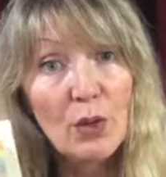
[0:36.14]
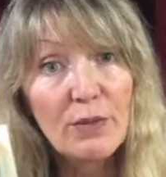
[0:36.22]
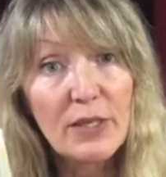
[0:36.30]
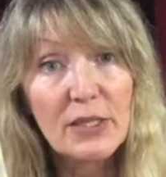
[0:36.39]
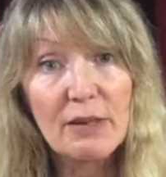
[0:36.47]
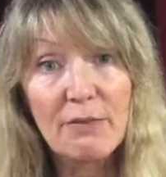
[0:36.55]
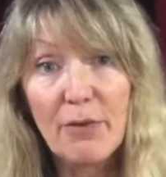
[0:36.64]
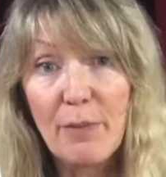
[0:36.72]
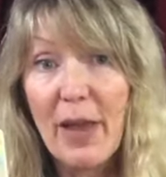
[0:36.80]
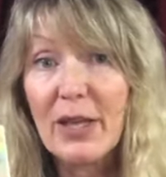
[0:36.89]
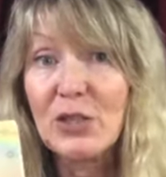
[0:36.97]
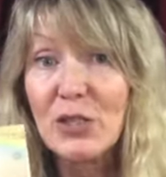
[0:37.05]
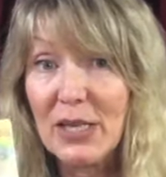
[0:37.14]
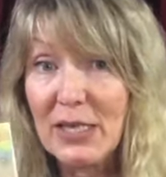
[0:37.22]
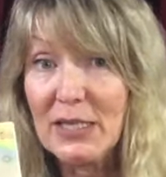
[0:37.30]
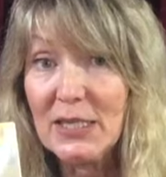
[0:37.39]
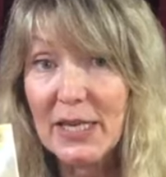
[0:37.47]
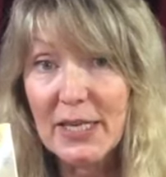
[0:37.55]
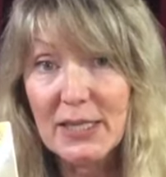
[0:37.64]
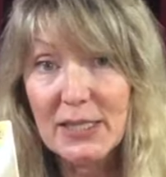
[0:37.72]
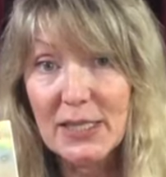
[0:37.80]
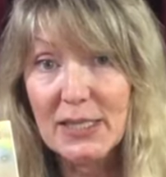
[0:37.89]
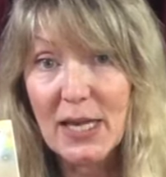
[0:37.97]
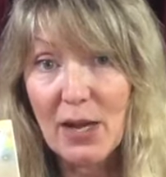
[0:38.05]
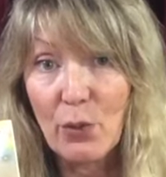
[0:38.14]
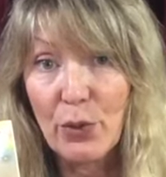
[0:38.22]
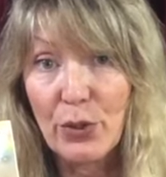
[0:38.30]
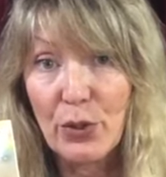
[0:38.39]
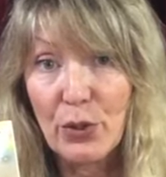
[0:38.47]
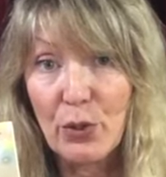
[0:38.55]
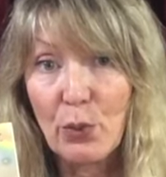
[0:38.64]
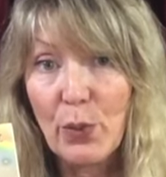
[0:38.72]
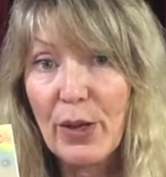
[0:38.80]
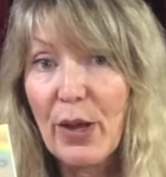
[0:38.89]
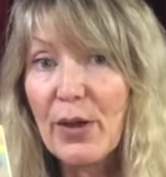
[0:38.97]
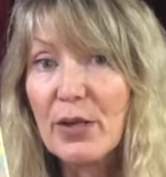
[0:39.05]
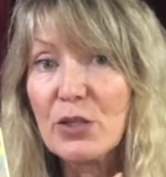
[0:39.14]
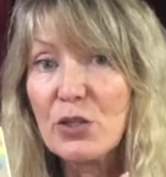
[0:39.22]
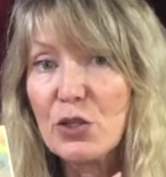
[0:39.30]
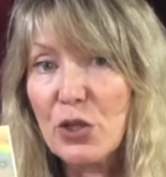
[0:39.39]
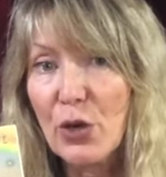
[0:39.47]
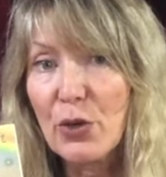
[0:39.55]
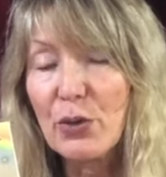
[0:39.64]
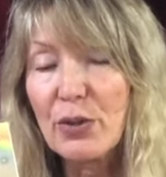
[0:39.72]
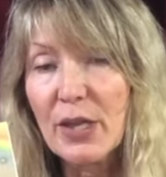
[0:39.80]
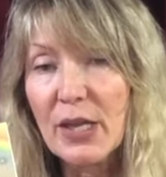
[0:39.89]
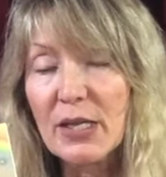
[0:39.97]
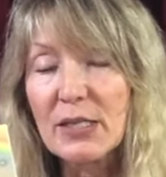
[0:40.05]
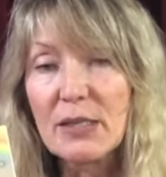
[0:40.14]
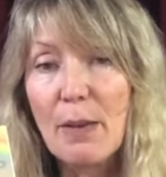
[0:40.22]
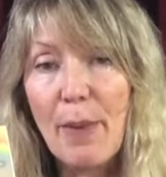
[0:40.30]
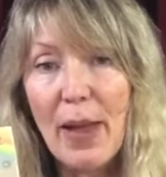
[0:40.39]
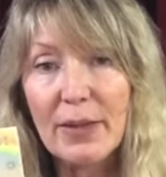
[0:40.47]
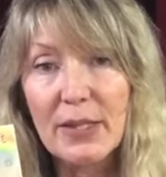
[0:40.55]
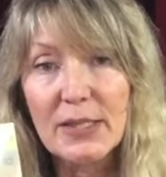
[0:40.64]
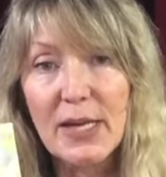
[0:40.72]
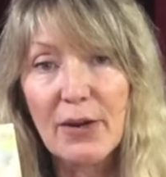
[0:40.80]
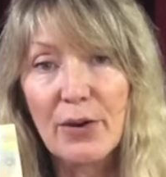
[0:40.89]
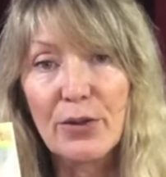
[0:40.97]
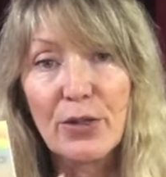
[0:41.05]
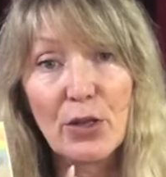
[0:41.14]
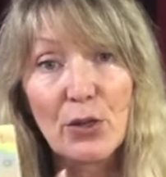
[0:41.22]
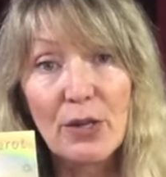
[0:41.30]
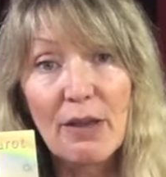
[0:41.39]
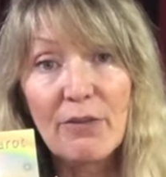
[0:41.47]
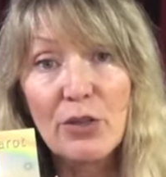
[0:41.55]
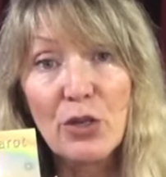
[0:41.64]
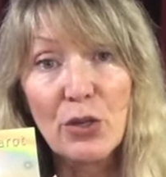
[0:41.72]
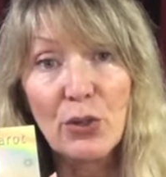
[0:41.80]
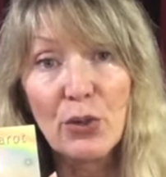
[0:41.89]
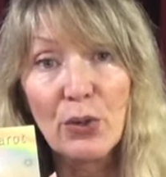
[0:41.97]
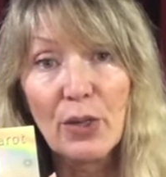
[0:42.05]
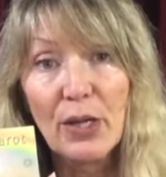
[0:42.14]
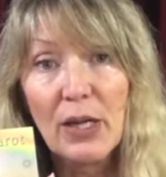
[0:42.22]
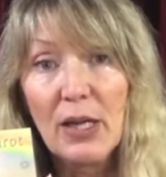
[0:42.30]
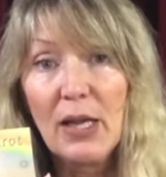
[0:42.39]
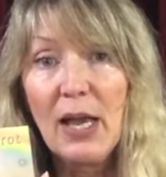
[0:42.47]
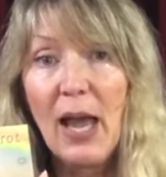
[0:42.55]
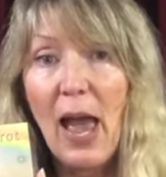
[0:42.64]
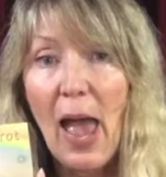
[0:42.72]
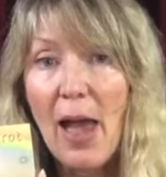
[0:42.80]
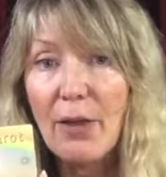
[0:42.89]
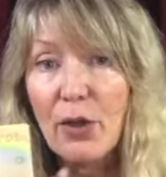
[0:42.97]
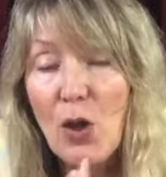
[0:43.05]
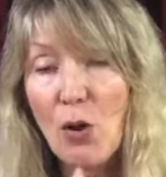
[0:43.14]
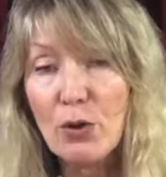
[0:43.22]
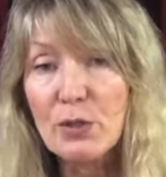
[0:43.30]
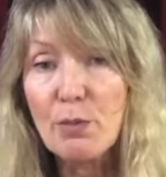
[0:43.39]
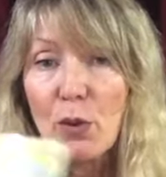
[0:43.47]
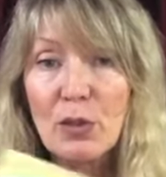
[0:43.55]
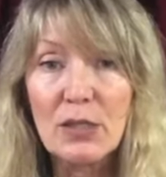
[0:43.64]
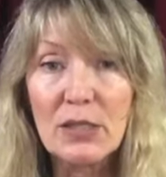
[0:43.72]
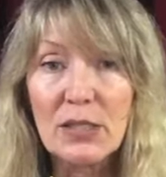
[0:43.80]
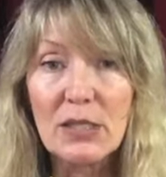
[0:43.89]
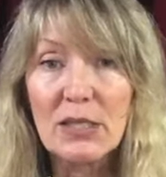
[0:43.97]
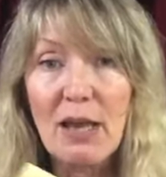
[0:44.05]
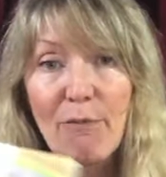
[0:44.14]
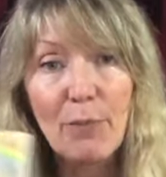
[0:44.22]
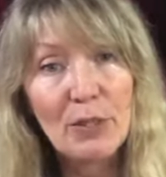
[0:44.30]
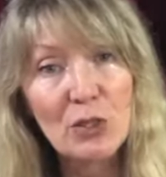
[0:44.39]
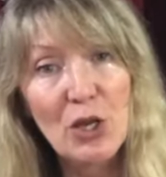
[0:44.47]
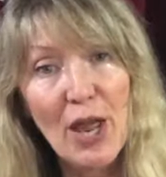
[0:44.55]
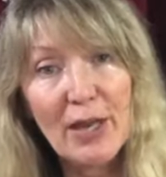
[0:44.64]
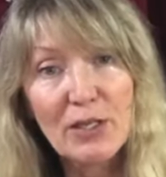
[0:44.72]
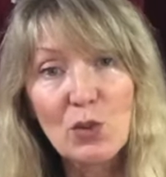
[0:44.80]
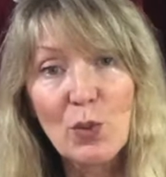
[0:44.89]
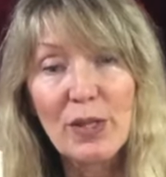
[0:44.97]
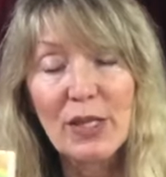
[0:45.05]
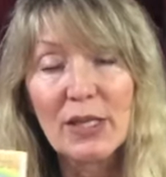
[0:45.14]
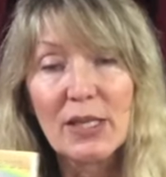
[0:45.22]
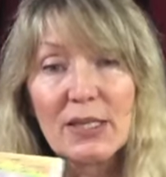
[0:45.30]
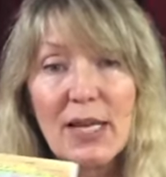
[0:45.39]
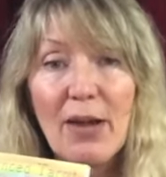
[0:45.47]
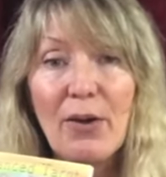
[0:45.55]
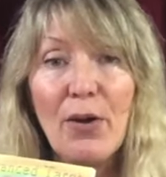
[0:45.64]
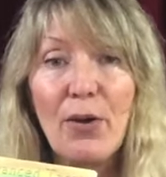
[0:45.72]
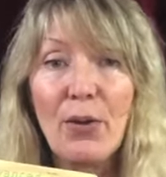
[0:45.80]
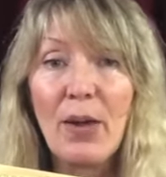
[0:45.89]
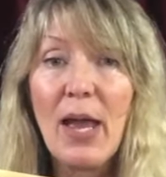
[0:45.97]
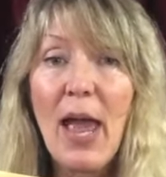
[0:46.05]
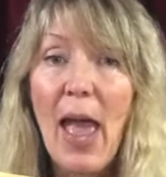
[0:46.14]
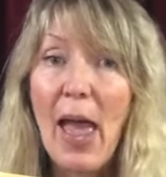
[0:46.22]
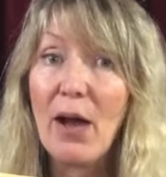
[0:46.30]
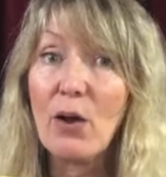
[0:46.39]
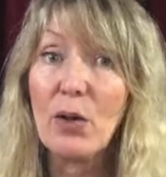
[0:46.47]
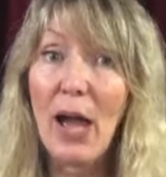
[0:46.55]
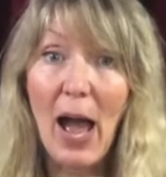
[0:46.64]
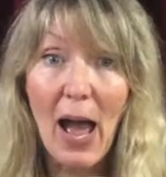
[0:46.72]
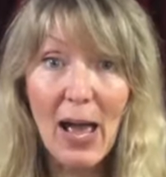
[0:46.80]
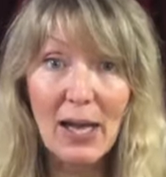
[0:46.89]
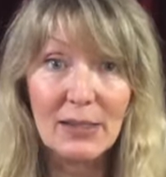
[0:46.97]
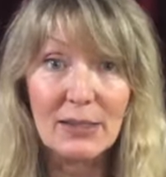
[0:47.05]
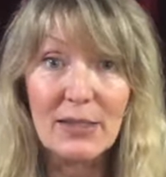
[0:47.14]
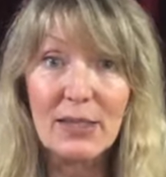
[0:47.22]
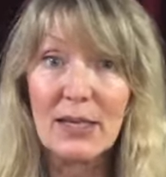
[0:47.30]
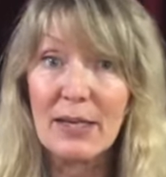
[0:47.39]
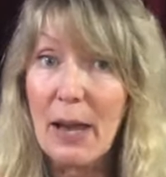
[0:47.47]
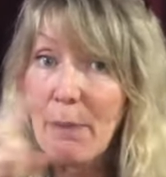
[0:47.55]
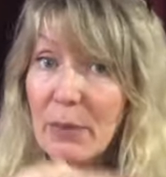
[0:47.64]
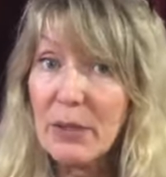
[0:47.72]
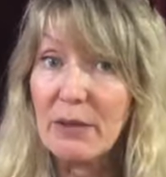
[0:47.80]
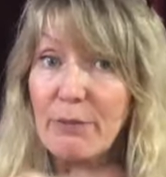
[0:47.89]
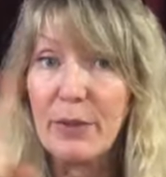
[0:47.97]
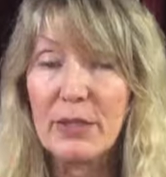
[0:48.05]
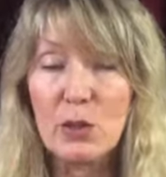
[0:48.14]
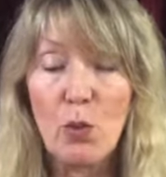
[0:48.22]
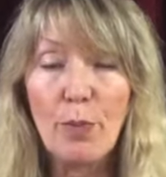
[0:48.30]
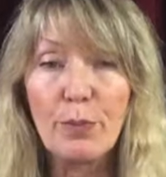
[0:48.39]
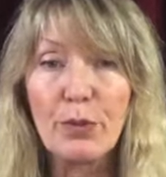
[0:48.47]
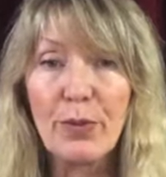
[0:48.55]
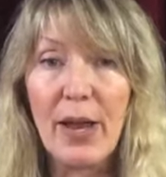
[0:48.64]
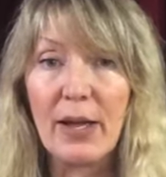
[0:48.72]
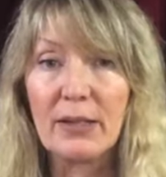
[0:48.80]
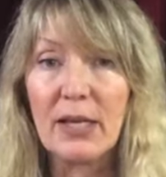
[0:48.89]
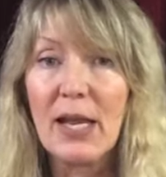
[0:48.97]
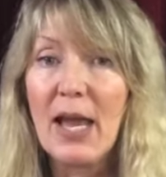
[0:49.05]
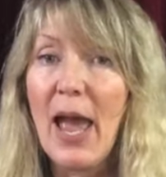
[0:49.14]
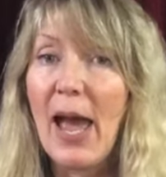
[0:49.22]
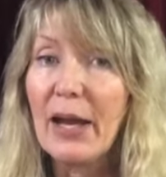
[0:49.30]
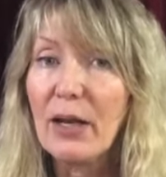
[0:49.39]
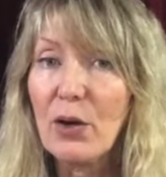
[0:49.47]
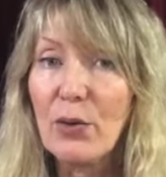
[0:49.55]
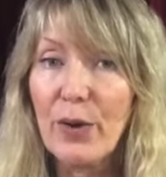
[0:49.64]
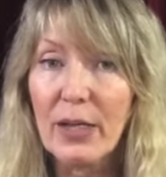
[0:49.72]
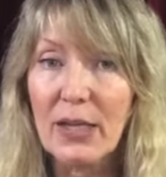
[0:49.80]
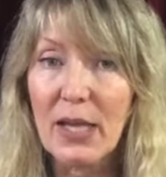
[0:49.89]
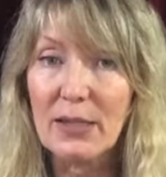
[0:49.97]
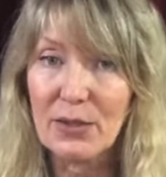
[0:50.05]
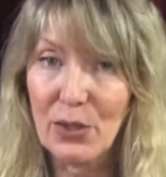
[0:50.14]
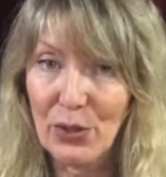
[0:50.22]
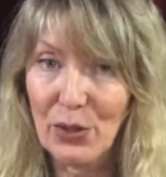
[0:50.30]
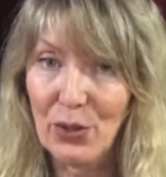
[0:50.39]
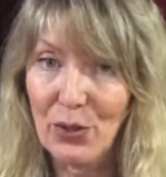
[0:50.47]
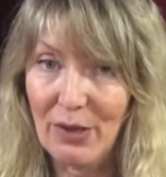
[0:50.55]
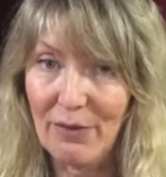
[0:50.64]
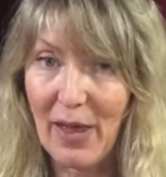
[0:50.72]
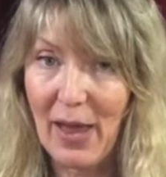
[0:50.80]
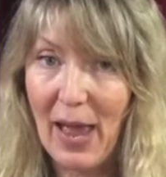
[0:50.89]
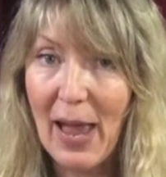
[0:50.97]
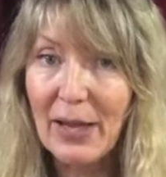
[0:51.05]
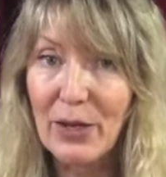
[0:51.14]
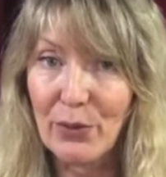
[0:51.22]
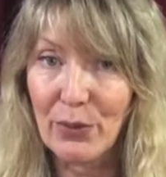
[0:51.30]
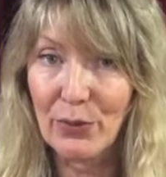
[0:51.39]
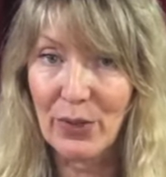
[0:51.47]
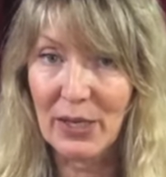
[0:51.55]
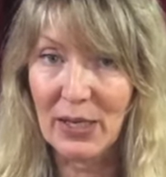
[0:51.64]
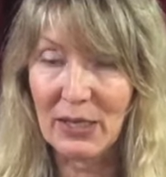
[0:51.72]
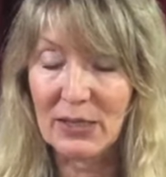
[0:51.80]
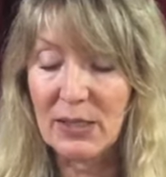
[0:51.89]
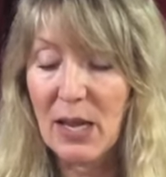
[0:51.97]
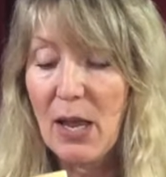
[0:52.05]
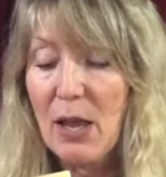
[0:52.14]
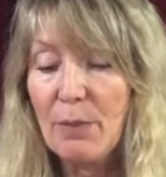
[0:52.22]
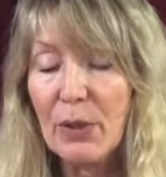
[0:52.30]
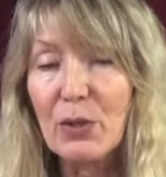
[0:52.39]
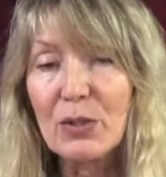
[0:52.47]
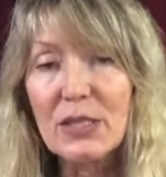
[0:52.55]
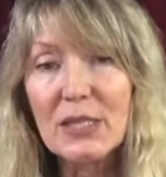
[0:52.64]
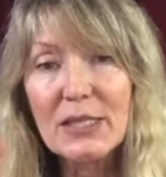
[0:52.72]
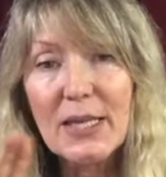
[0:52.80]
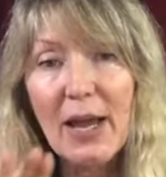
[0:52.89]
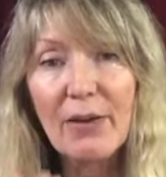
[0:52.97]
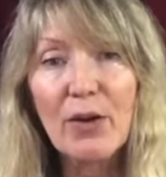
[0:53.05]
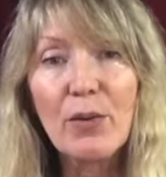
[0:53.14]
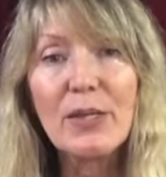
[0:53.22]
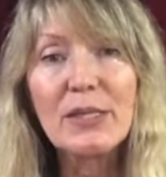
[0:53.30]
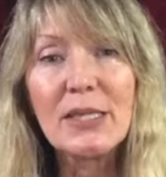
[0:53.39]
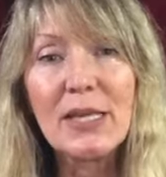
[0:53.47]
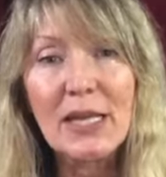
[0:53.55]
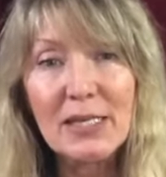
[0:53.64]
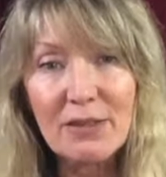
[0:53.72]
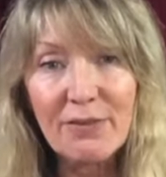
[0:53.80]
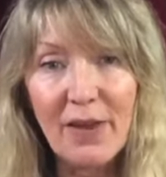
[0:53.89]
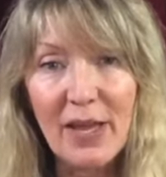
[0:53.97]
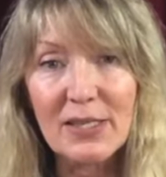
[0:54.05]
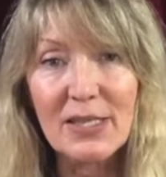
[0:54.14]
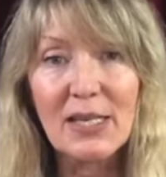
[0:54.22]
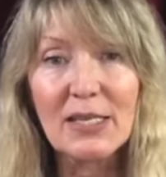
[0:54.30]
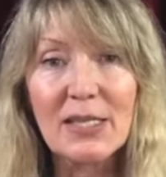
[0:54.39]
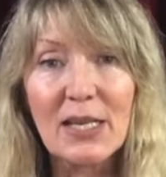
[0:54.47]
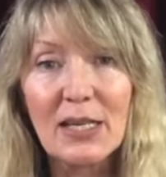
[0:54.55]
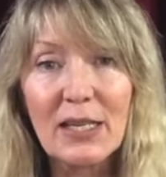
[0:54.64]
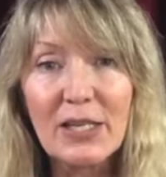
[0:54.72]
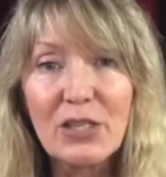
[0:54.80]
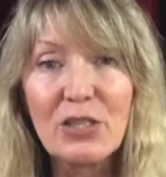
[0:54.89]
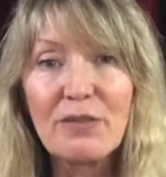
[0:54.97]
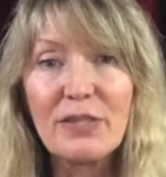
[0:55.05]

of this information in detail with you. We're going to show you things about the tarot that you never knew, how the correspondences have been changed within the tarot, how cards that are numbered have been swapped around, how to correct that so that you give accurate readings. Because the tarot is an interface, it is a collection of